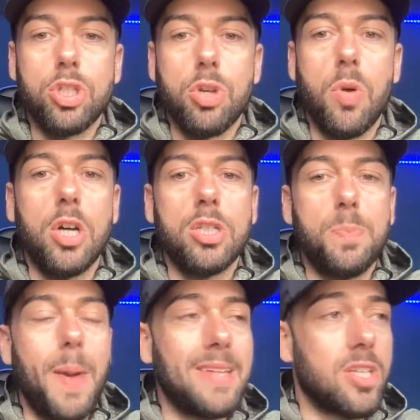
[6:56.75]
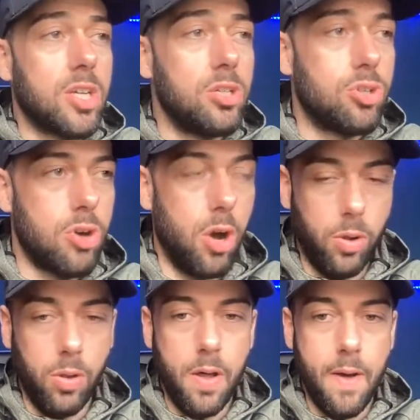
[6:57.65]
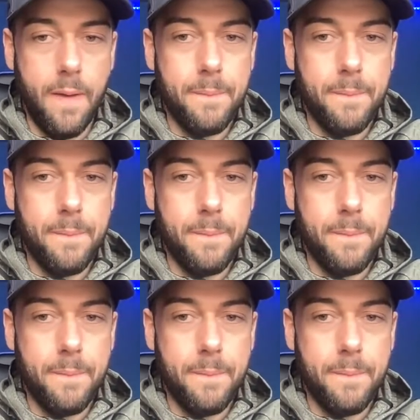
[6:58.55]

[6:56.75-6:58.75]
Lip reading: towards better control,